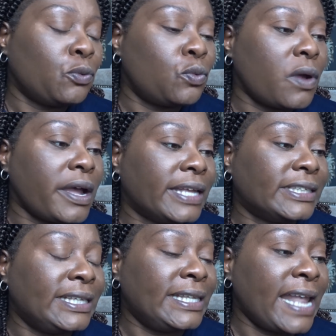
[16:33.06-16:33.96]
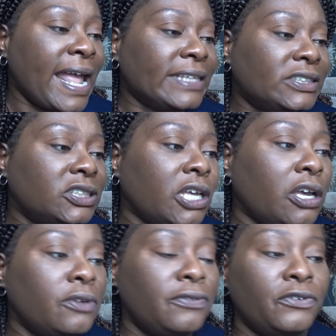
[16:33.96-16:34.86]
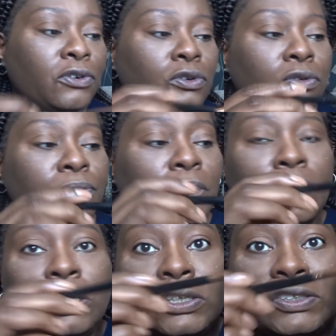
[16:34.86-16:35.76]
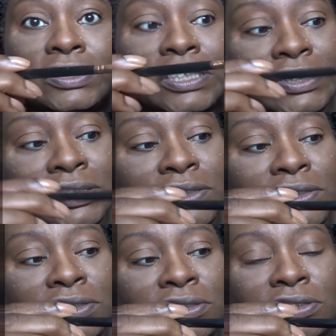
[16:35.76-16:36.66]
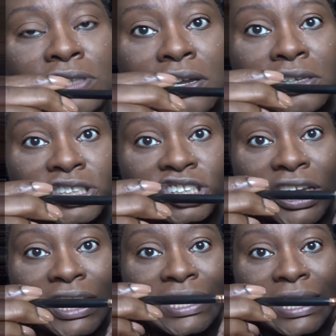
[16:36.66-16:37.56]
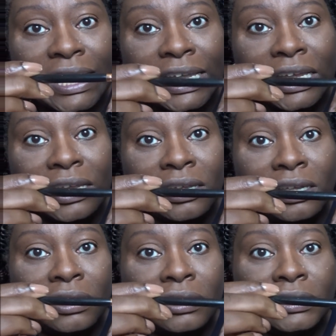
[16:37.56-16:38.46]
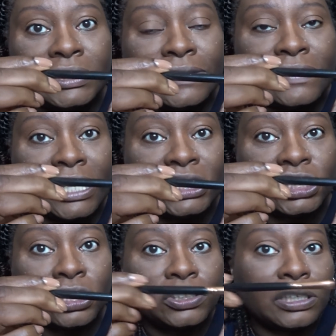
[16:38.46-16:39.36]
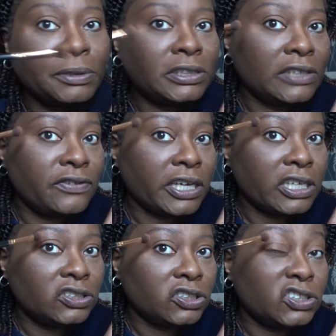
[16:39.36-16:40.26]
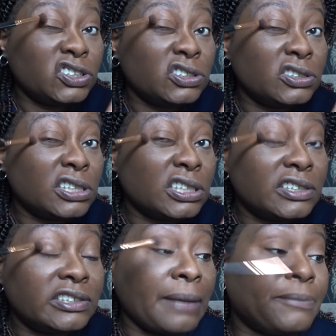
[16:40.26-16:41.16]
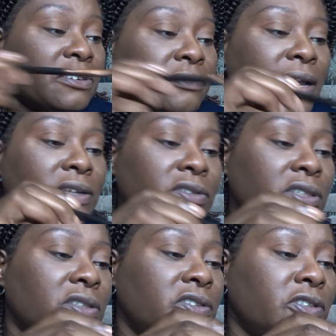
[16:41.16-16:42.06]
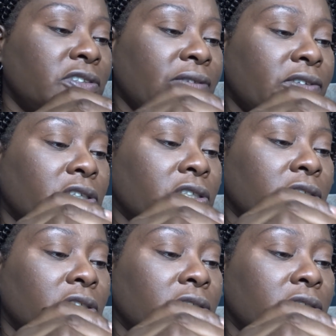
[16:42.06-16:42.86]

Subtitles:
Right, let's go for... I'm going to use this dark shade here. See if that shows up and see if I can just do the depths around. So let's have a look.